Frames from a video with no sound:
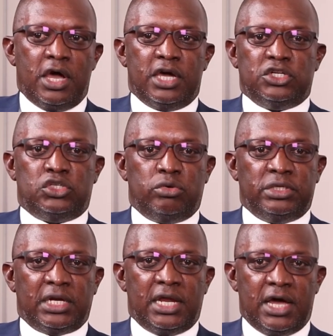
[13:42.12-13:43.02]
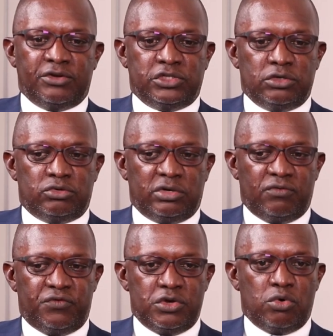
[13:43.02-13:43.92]
and two, it allows you to
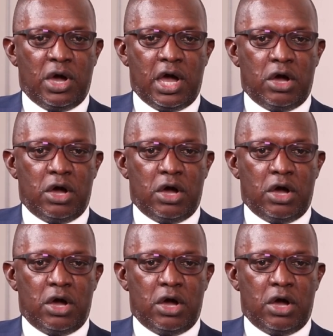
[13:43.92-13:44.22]
review